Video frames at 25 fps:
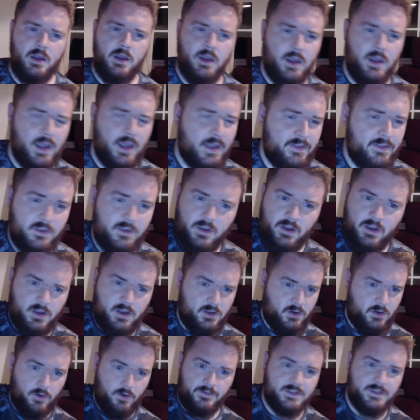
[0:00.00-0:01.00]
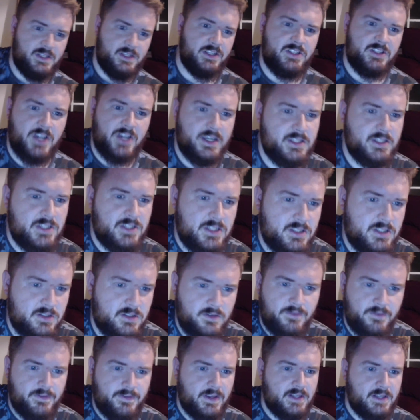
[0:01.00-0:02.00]
And obviously changes
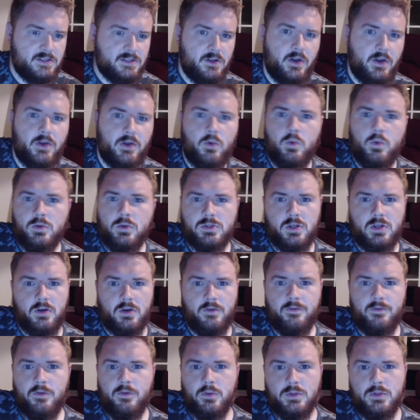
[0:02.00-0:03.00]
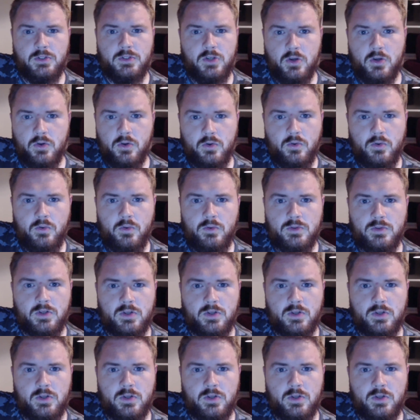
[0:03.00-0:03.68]
to things like quarter circle forward 2,